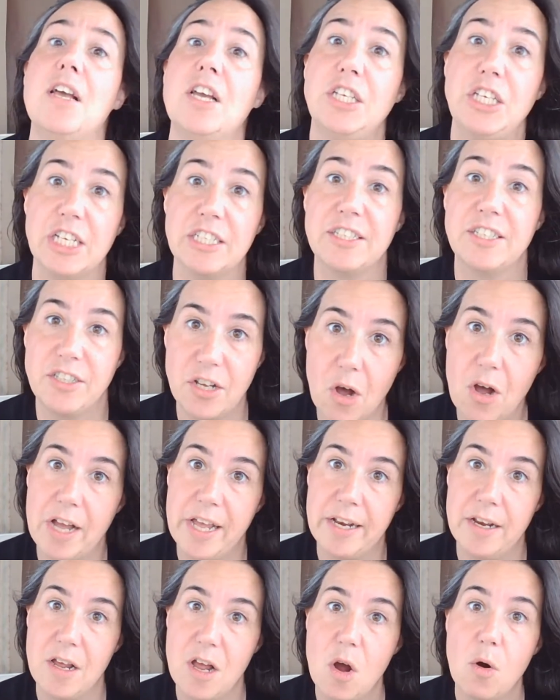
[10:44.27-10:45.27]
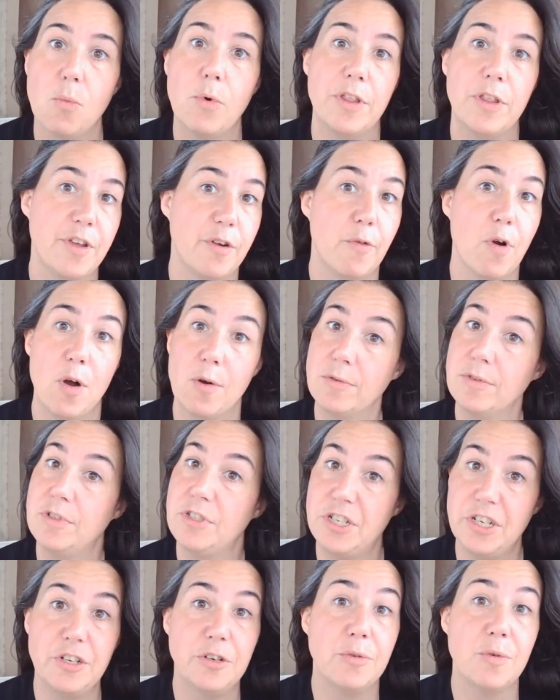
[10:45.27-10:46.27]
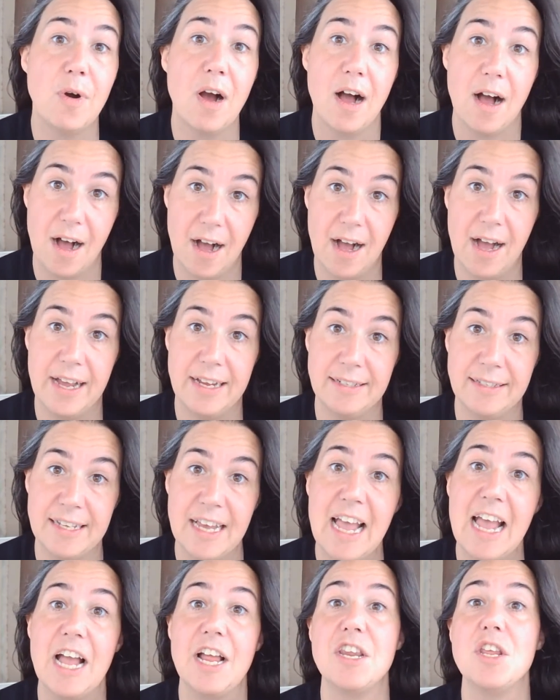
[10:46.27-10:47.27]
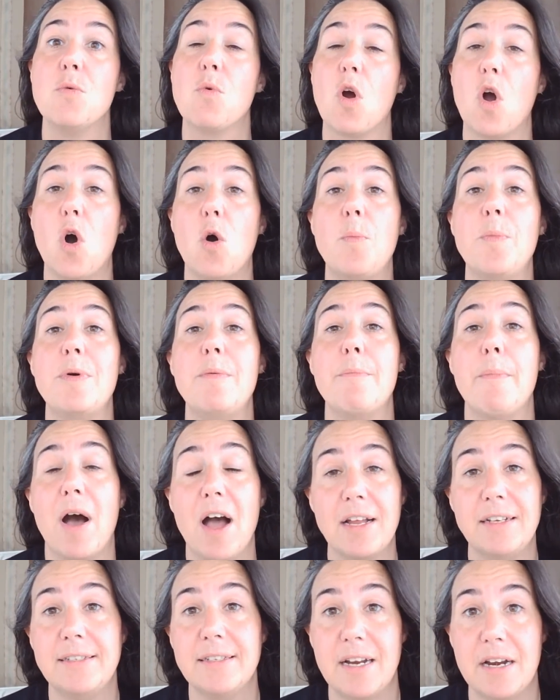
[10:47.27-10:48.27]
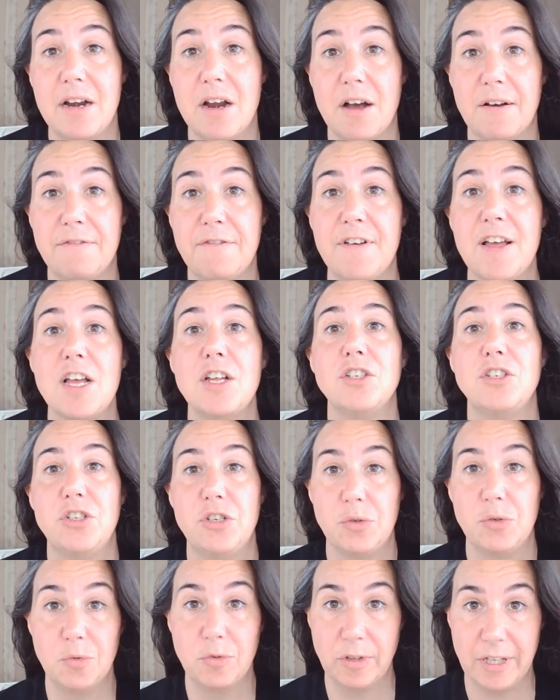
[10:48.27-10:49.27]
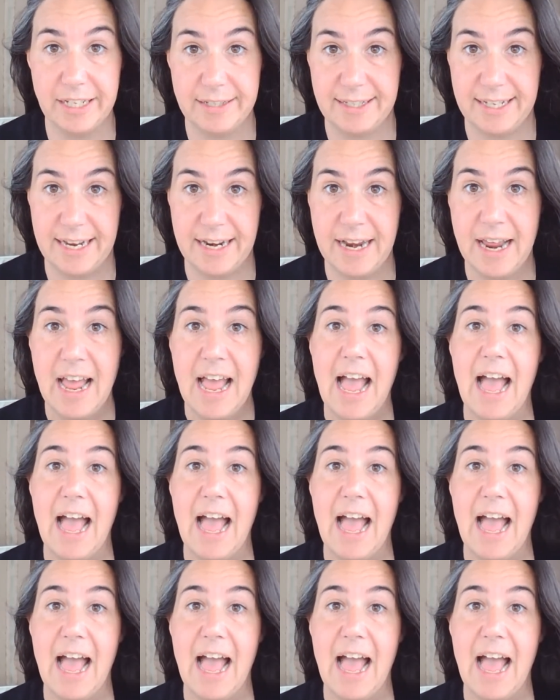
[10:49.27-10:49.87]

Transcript: You saw it with your own 2 eyes, and you were open-minded enough to listen.